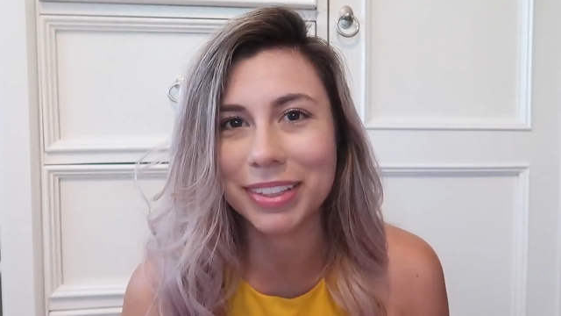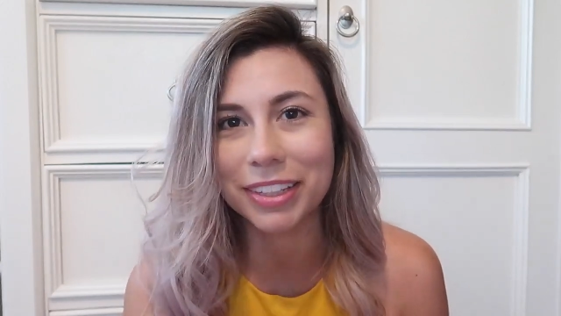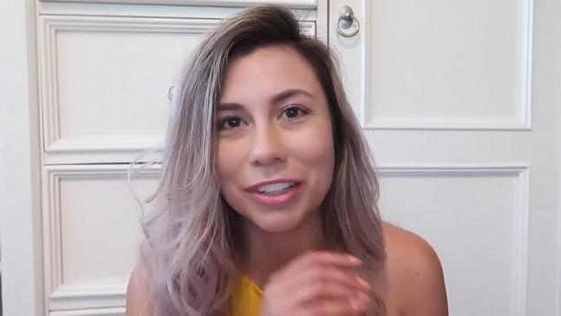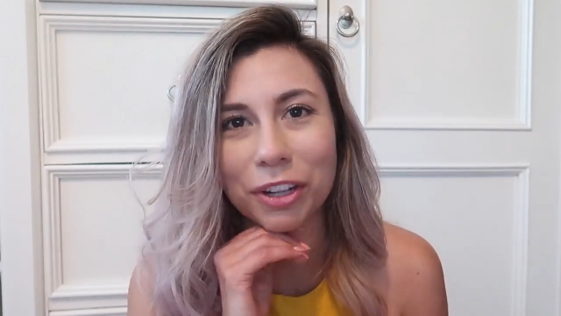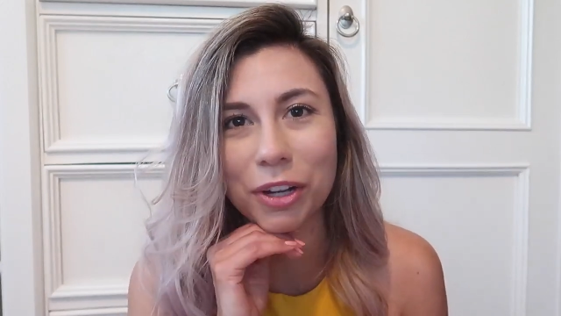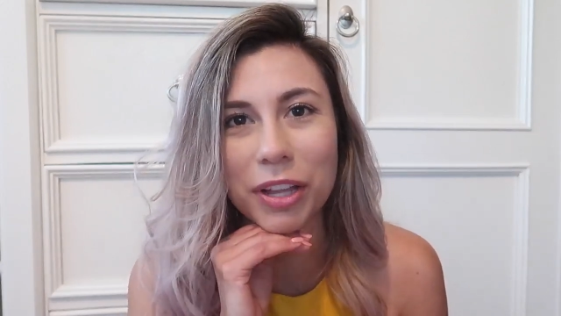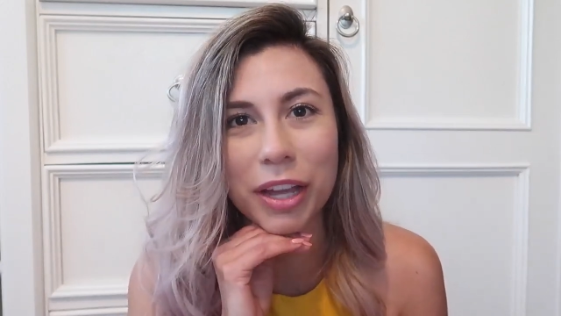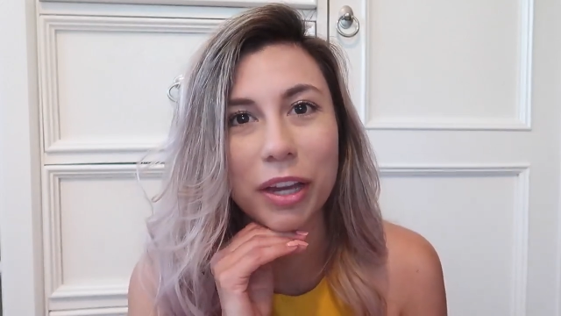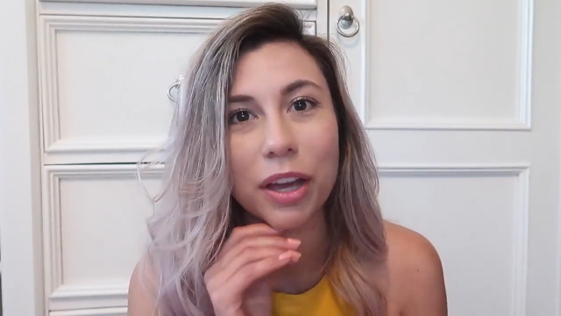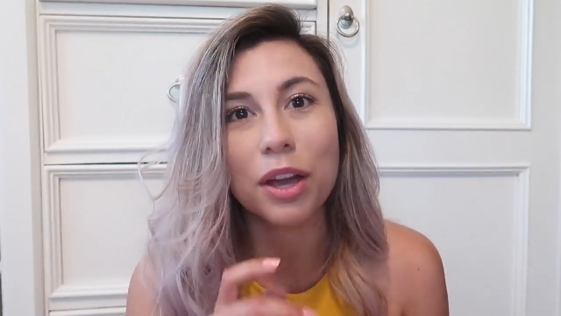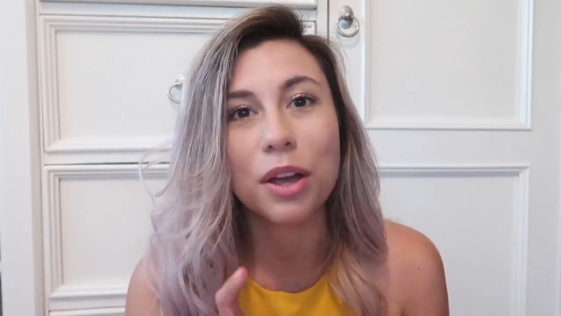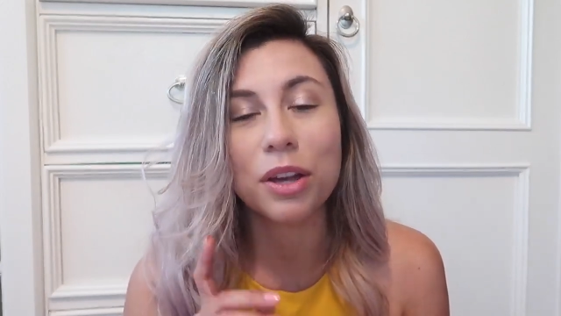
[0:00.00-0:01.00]
You'll
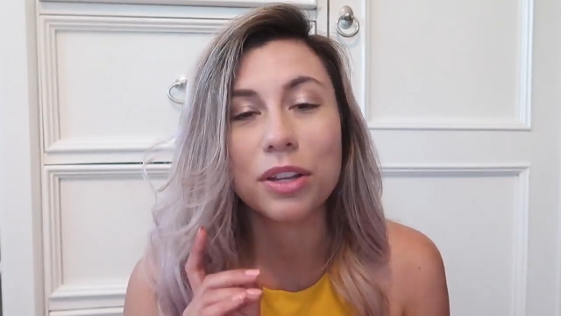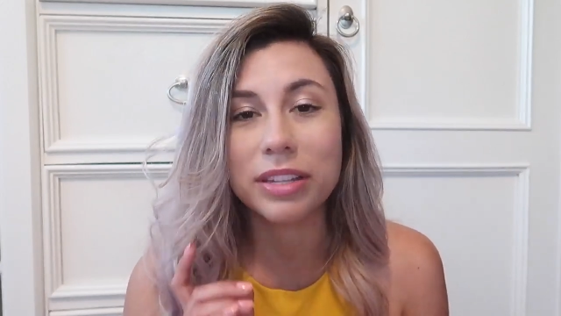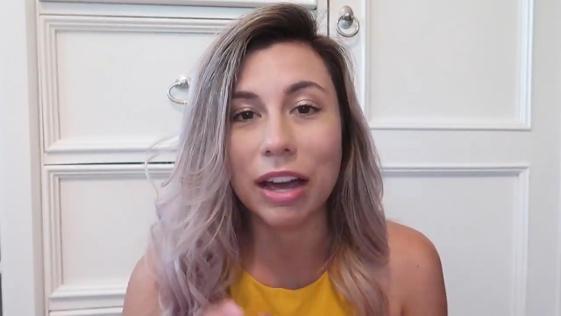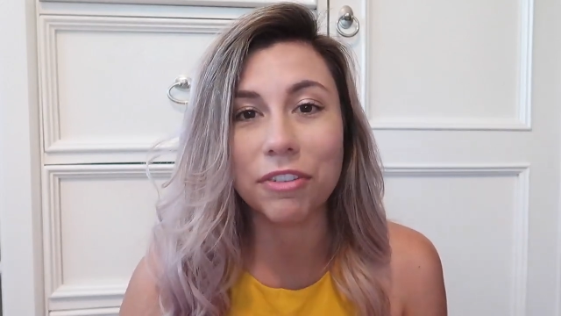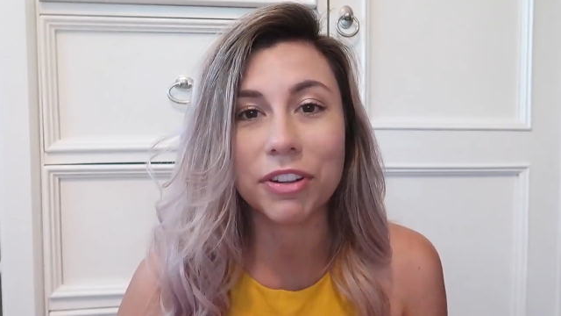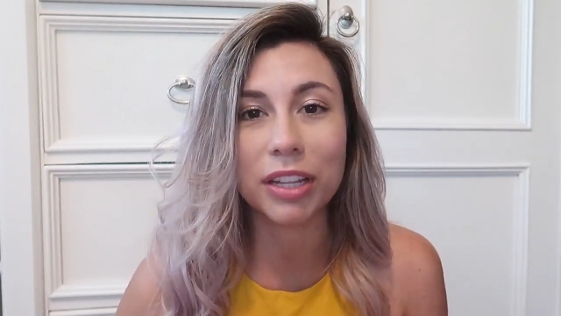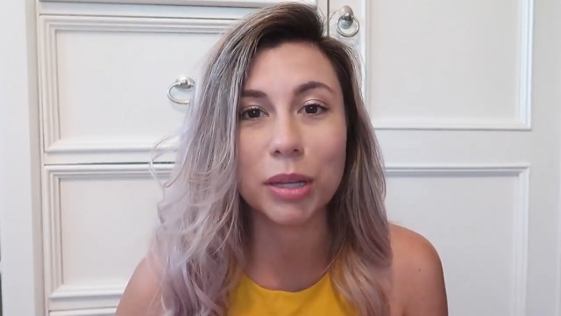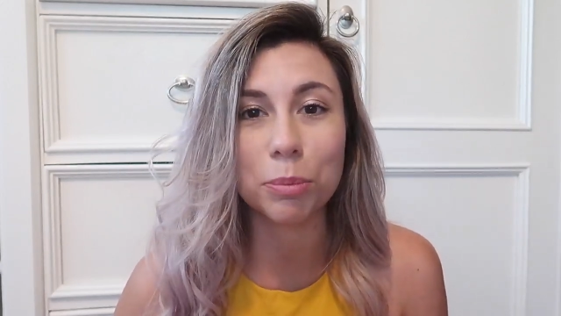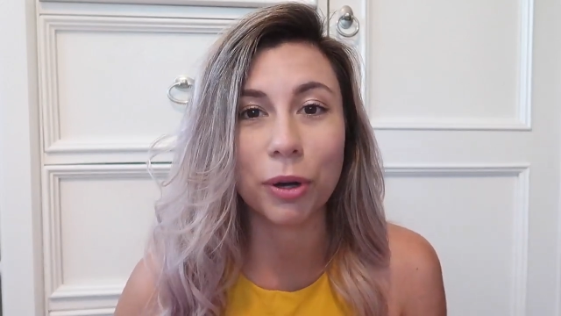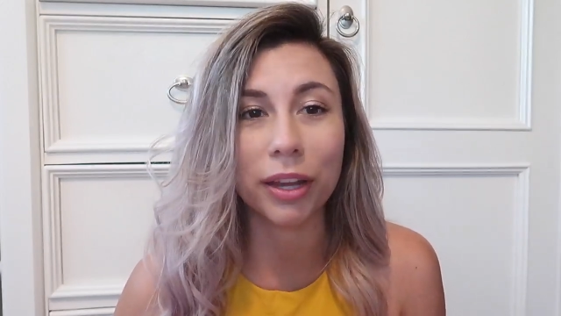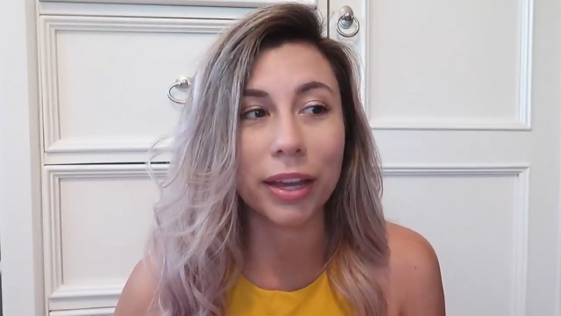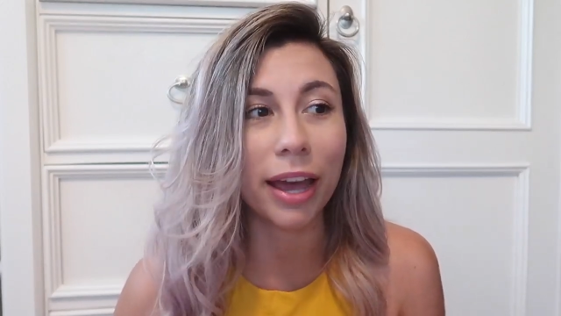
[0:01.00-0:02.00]
like definitely
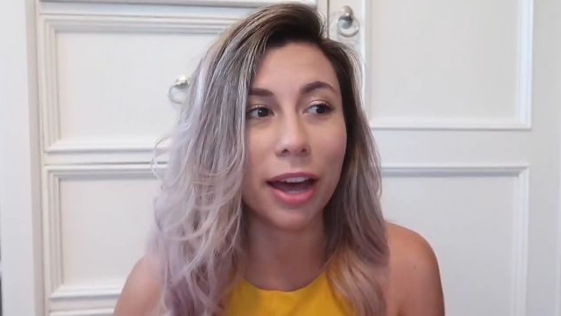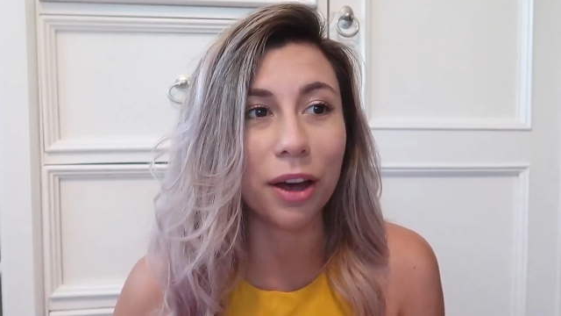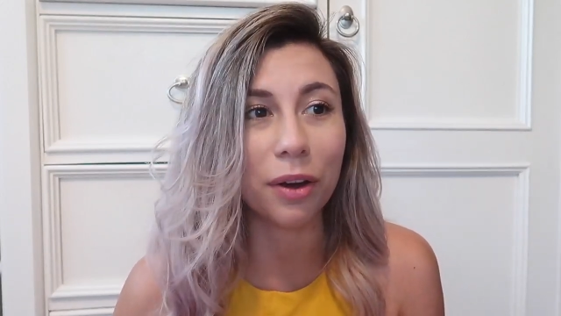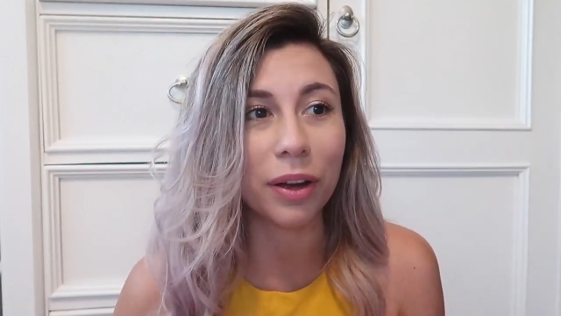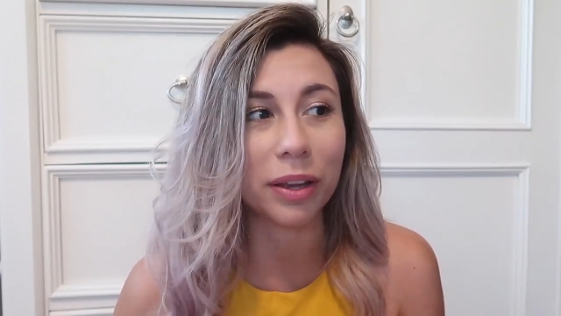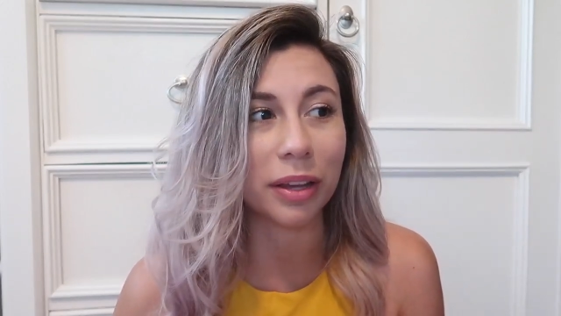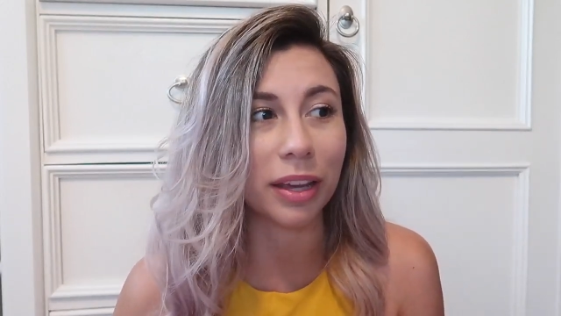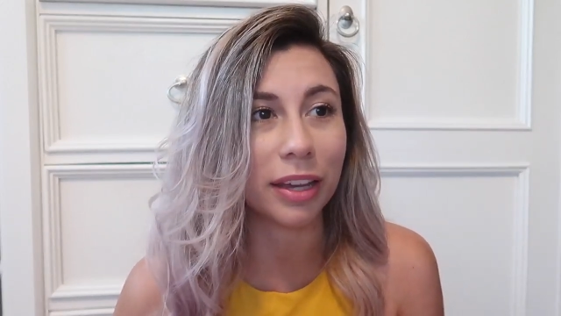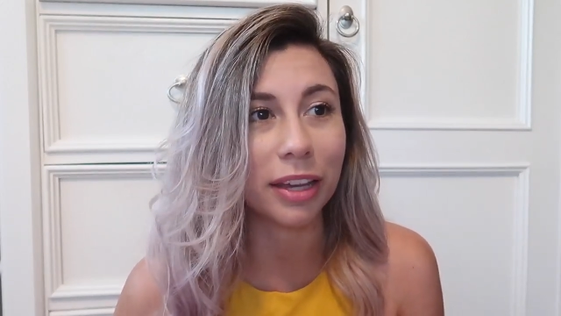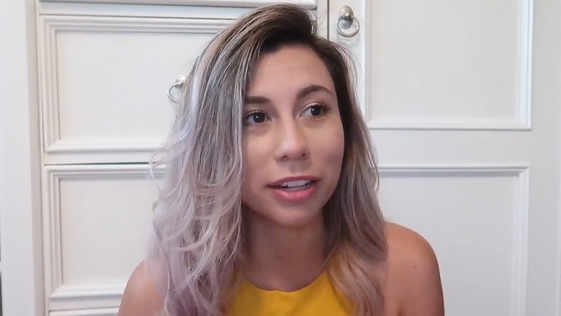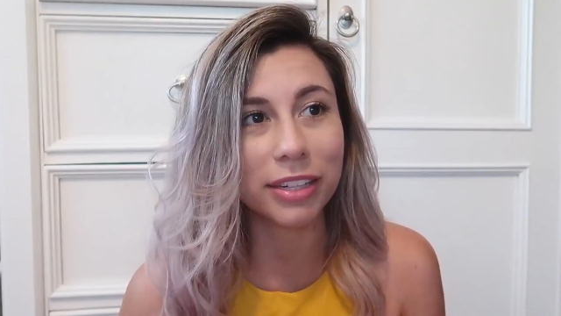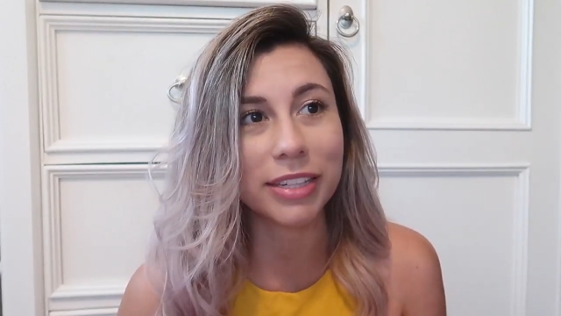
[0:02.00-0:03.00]
break out and get
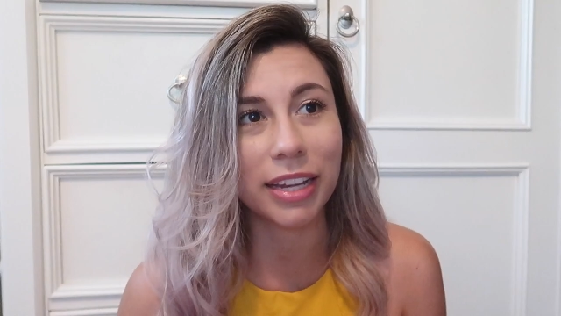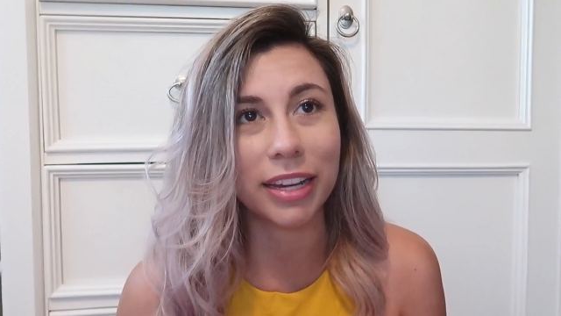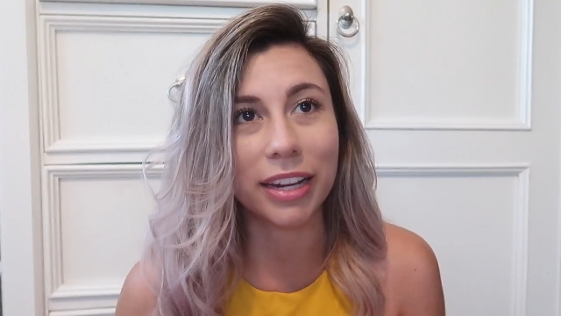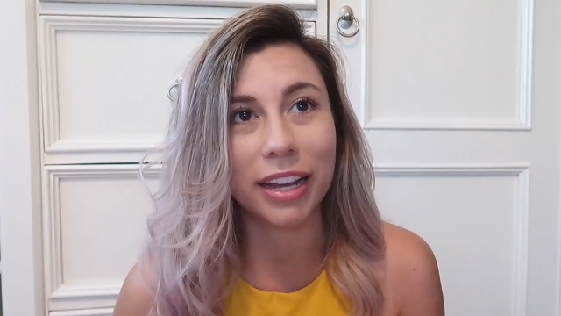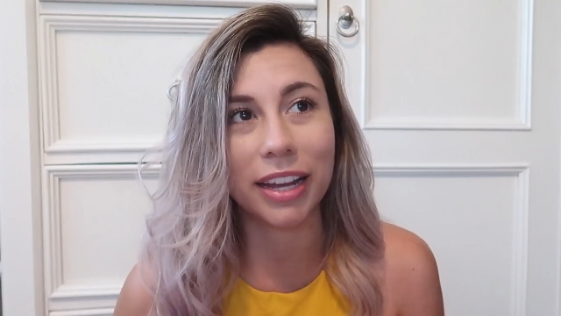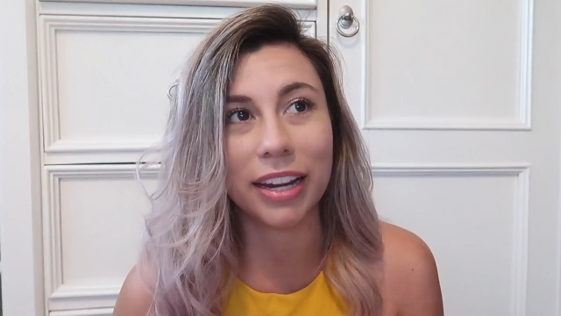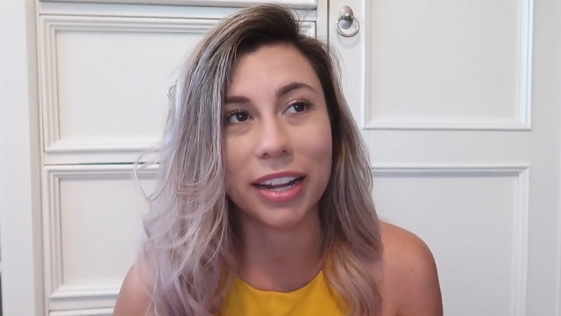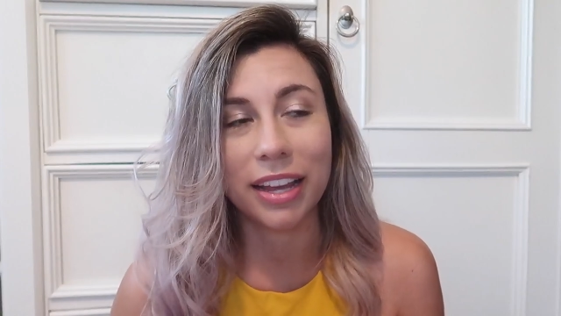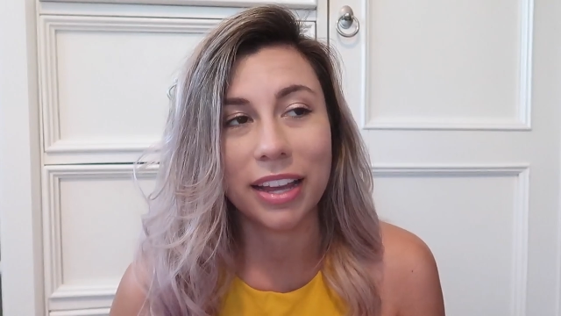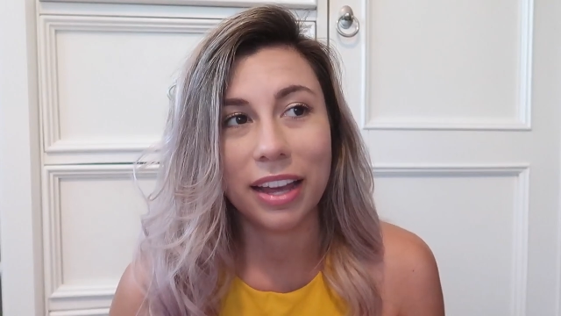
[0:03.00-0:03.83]
irritated,